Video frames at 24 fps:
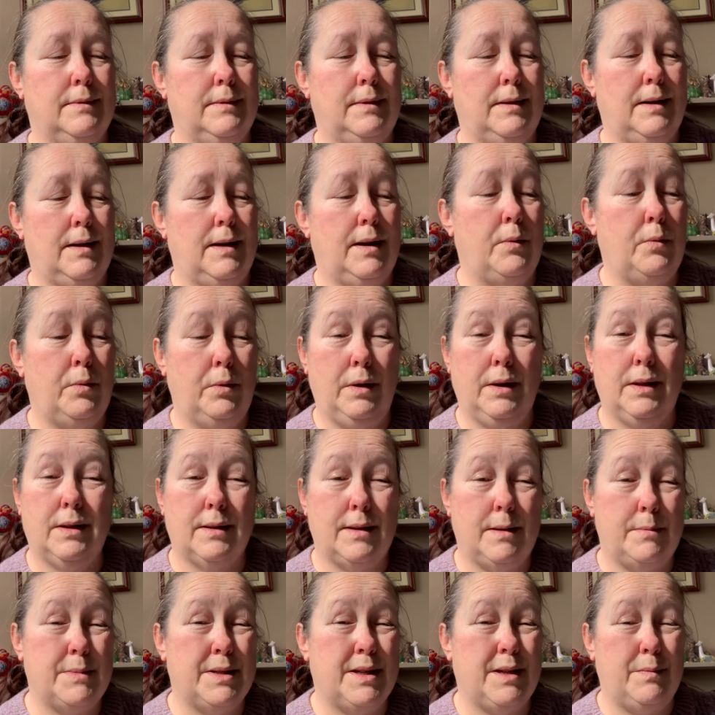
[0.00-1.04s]
And I will link
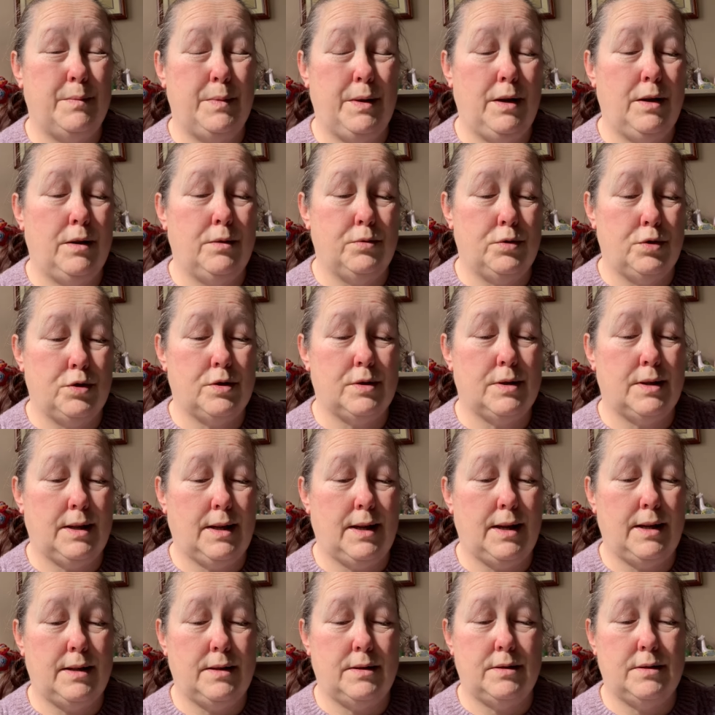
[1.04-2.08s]
them down below just in
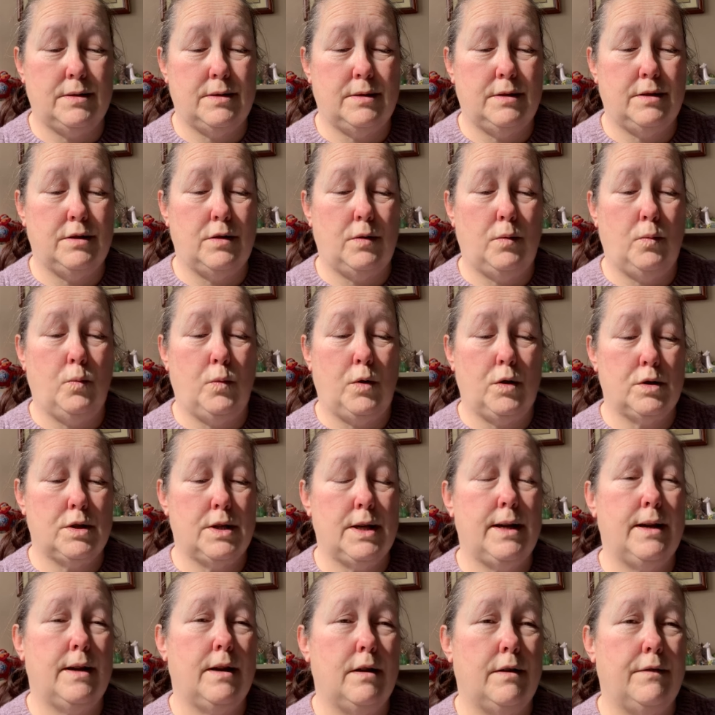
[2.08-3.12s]
case you don't watch
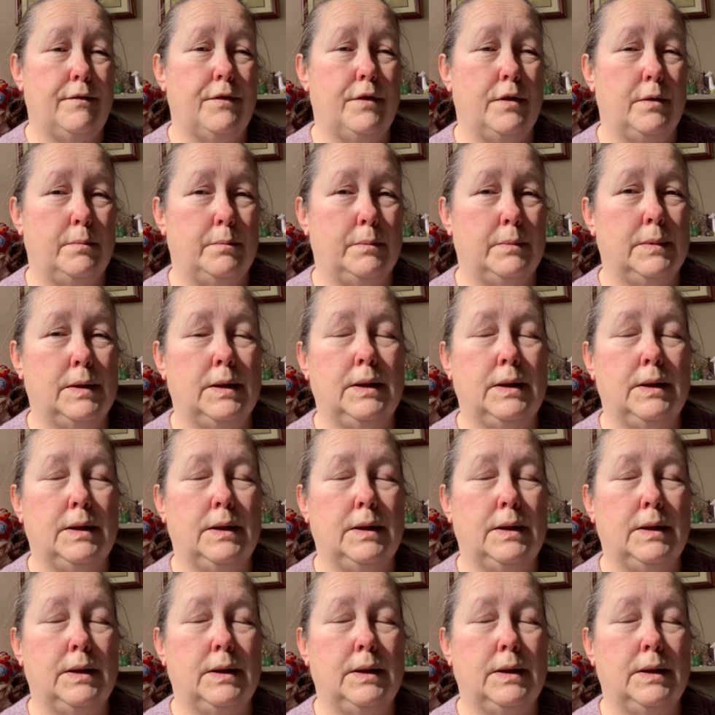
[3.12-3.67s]
any of them.